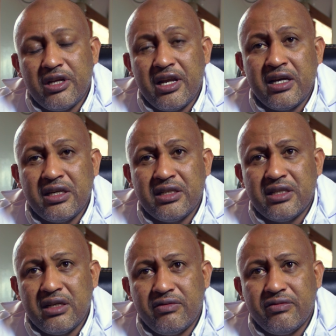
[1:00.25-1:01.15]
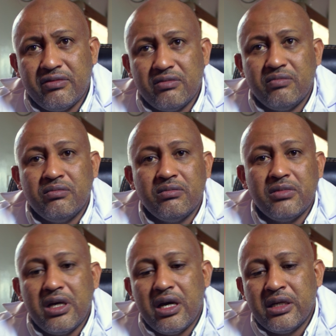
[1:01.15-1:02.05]
the lung itself,
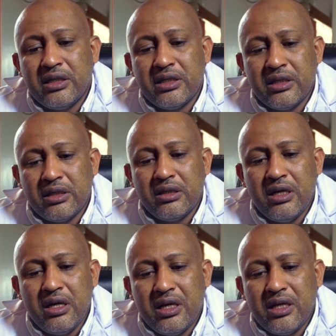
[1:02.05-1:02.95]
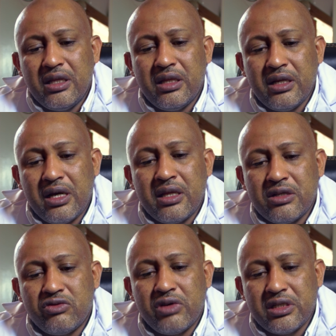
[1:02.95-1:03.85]
and there are other
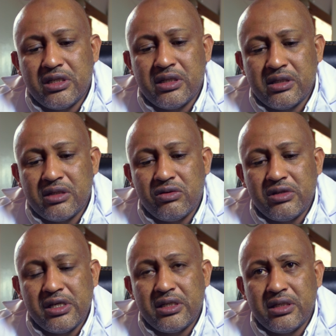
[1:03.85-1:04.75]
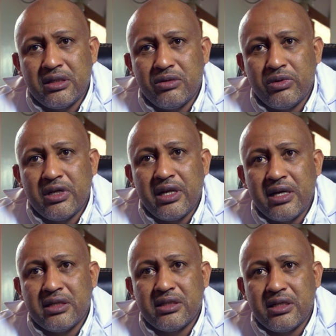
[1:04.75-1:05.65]
structures associated with the
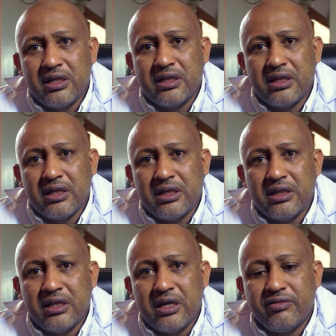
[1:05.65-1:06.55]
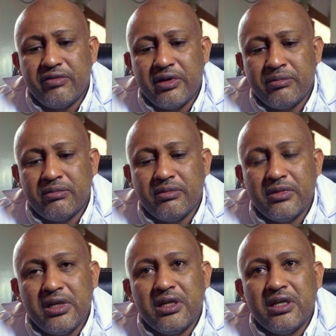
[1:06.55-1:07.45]
lungs, like the diaphragm,
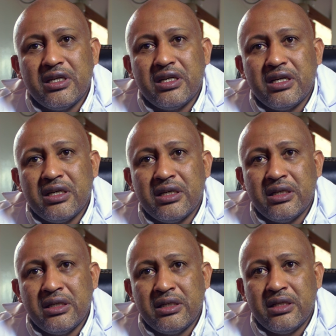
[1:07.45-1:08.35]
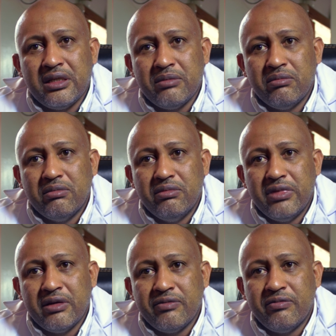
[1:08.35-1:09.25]
the
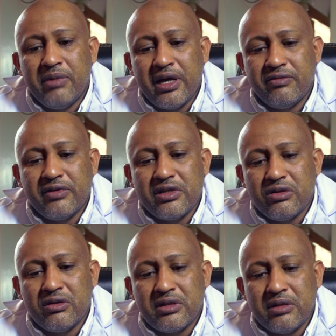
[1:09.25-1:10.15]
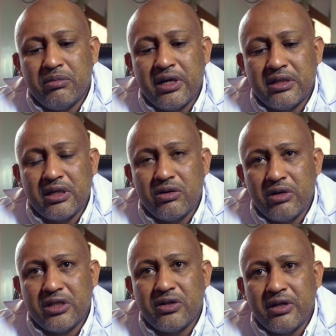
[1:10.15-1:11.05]
blood vessels, the blood
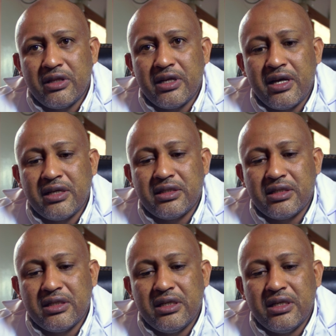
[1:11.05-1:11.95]
circulation in the lungs,